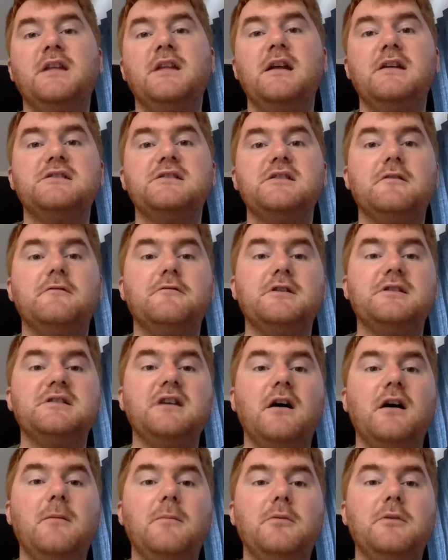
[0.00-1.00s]
So for
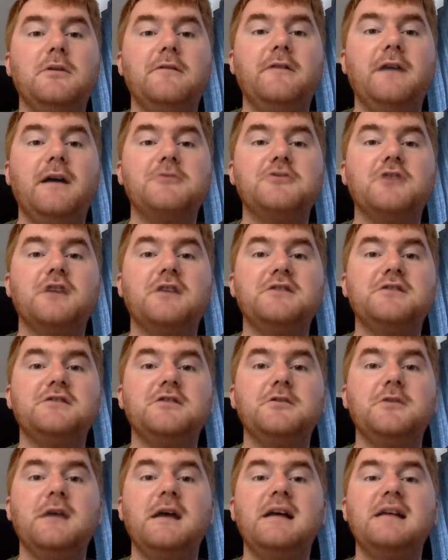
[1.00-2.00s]
example, if I'm trying to
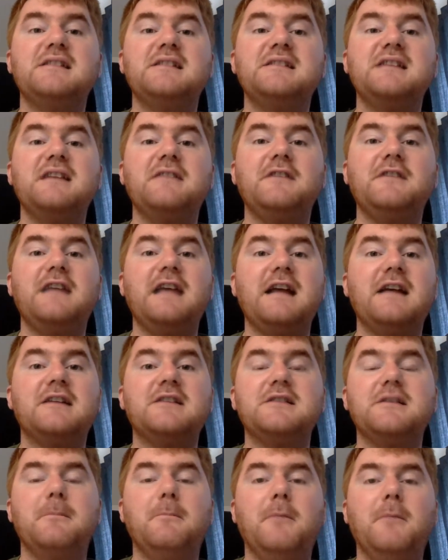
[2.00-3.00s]
do
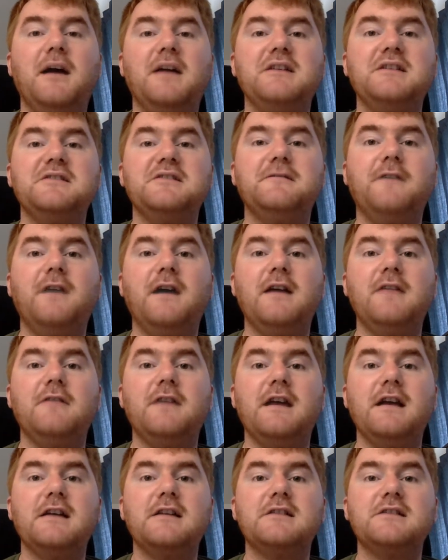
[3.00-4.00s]
7x minus
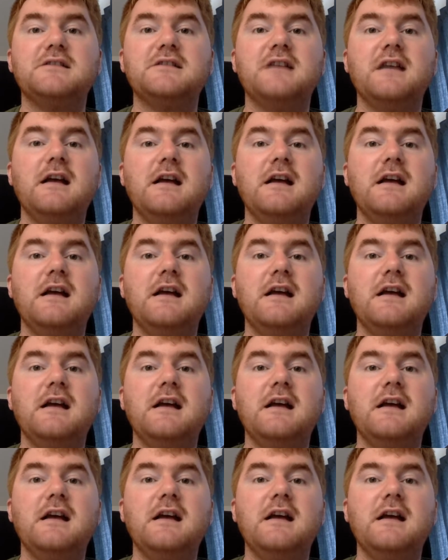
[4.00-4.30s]
5x,